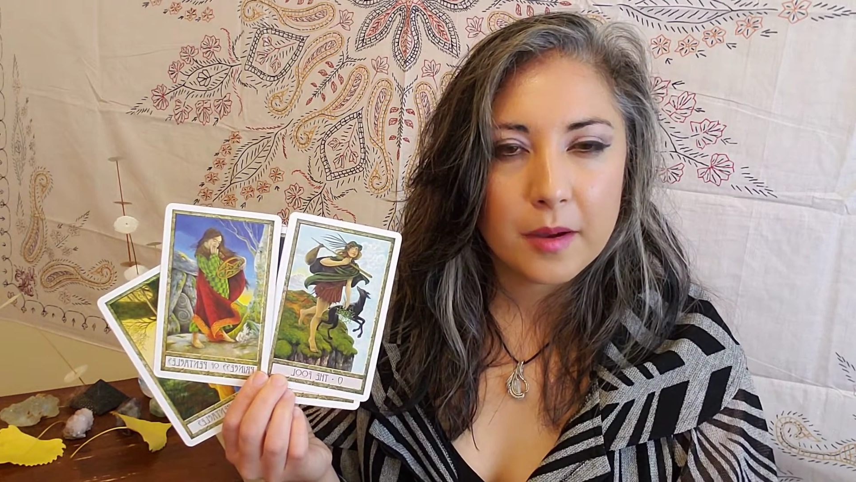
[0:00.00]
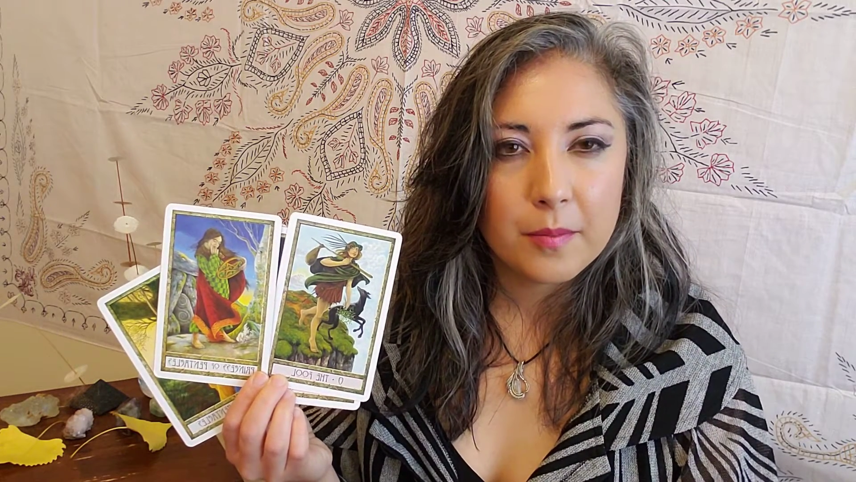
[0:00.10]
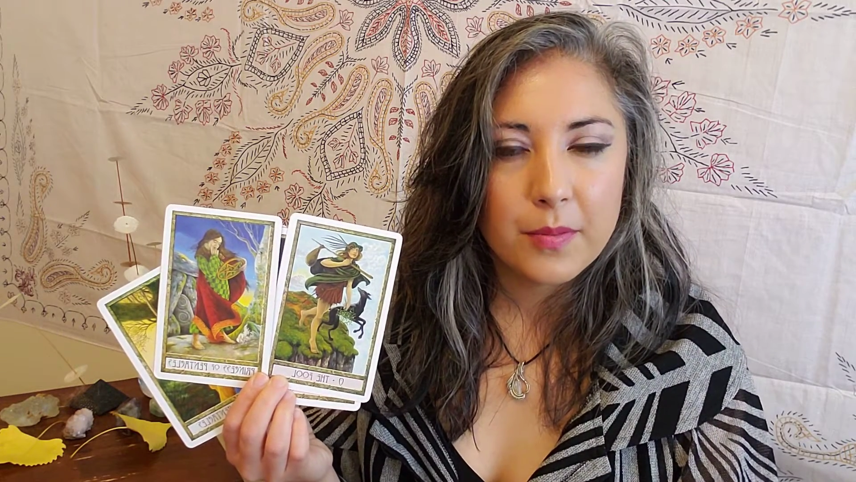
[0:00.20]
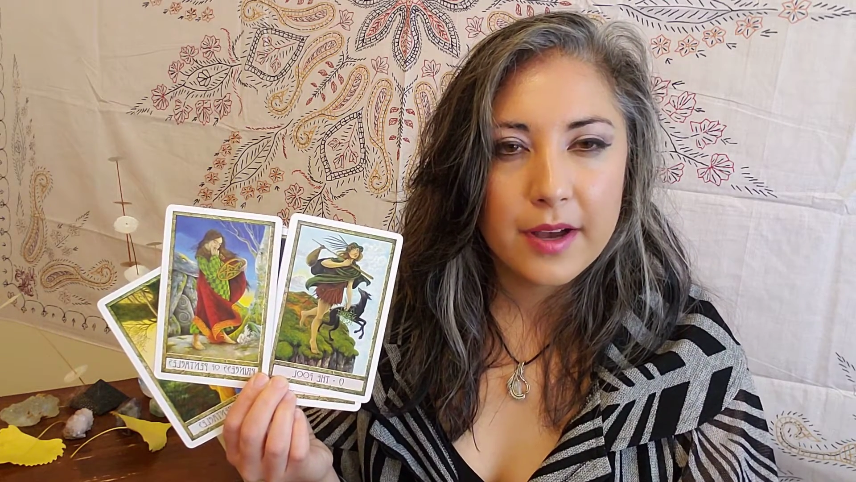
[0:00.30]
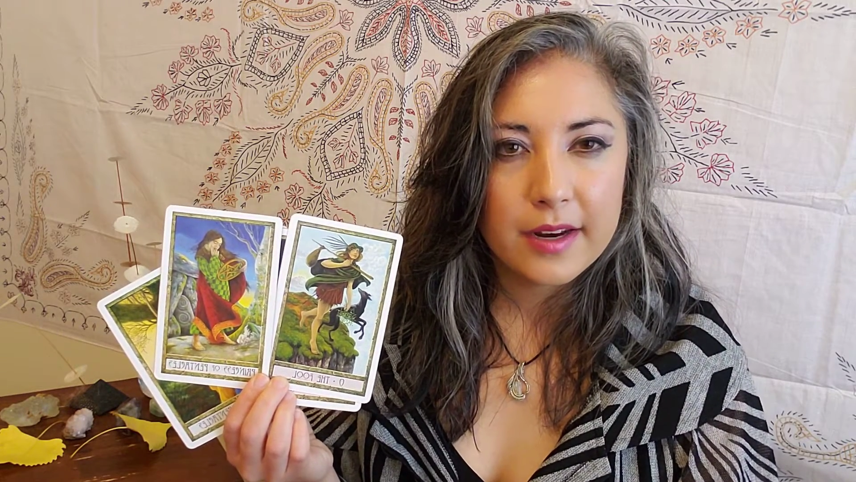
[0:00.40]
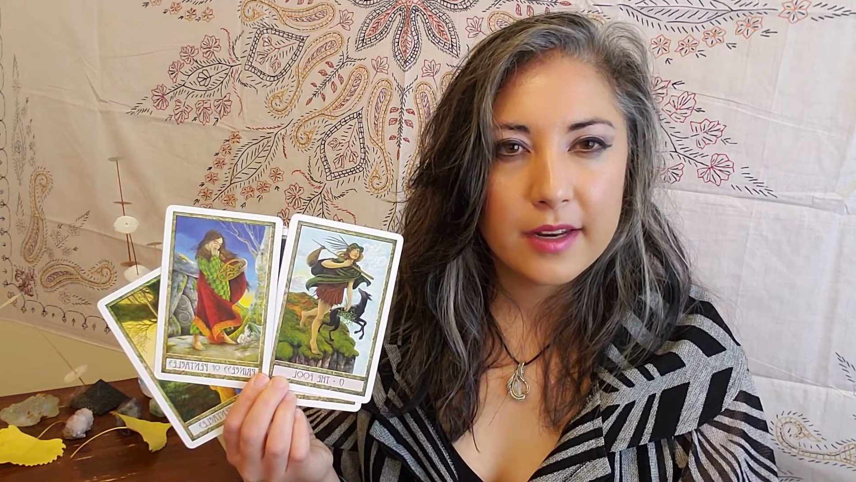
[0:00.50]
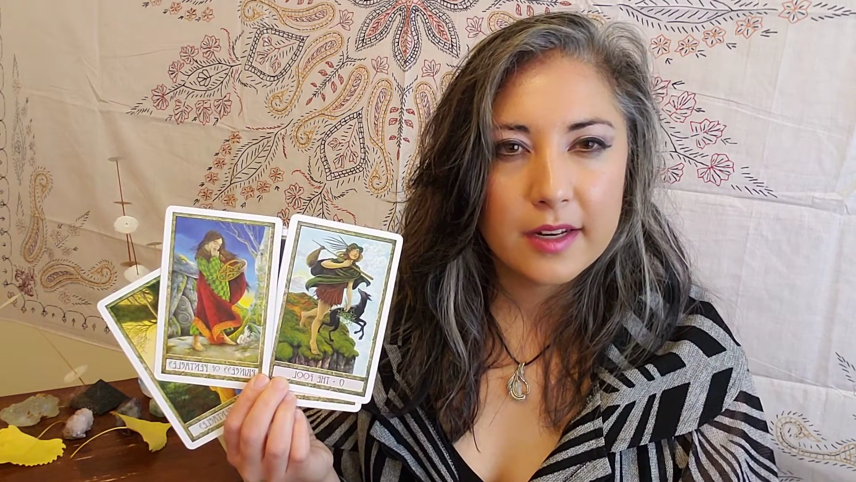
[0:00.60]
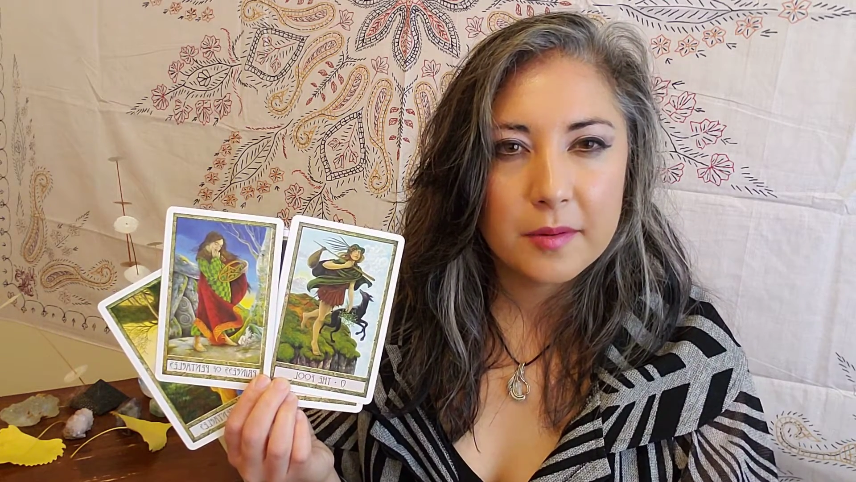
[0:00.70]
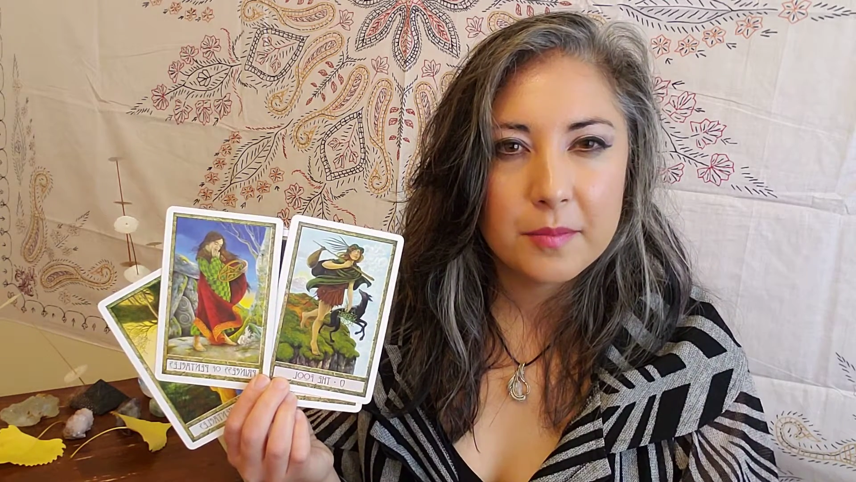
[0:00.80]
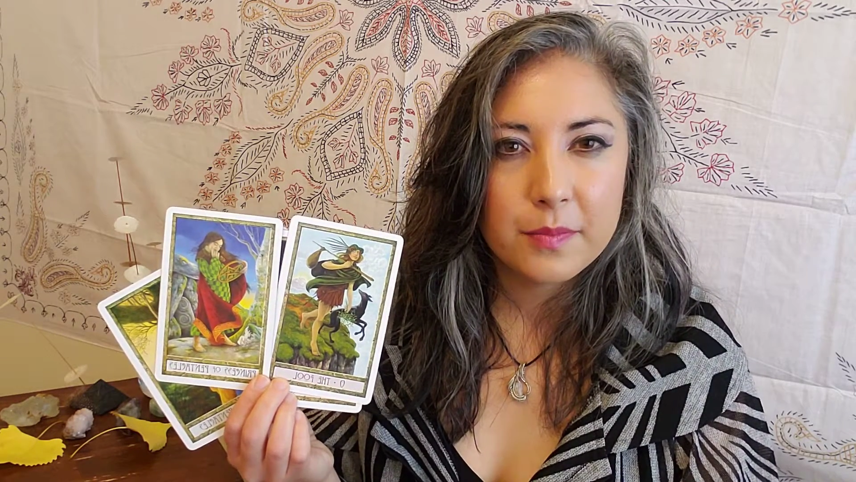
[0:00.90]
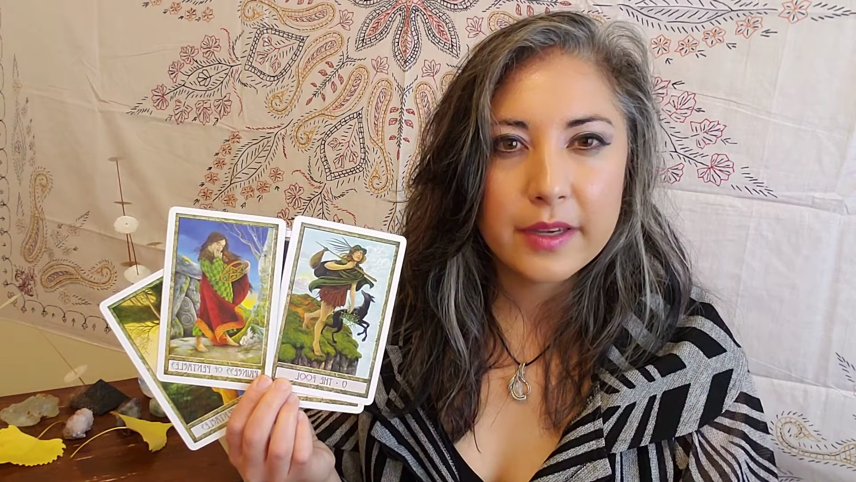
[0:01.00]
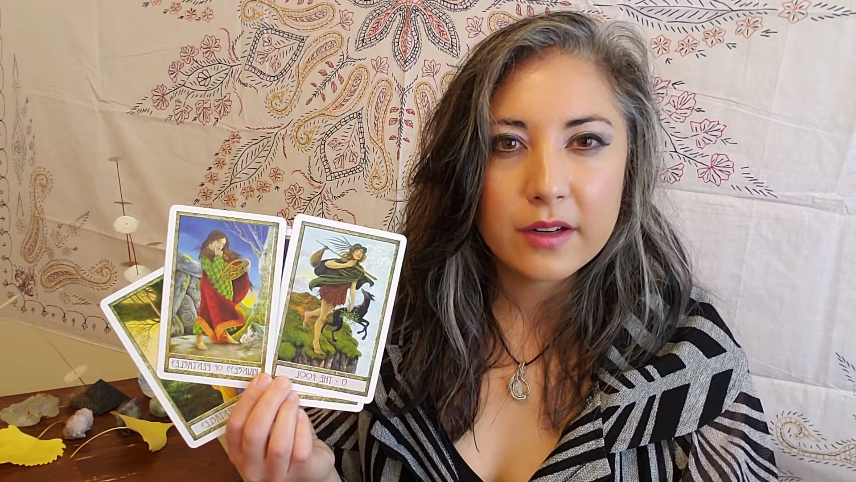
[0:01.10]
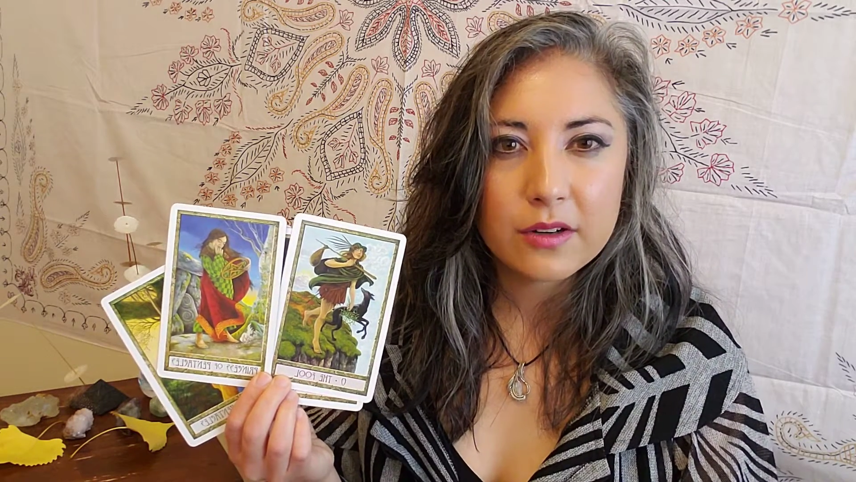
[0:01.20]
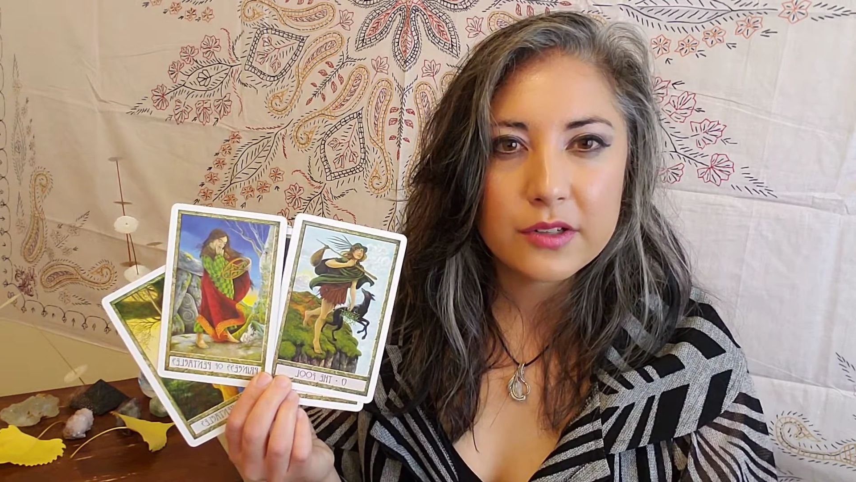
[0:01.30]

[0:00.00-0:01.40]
But in a bigger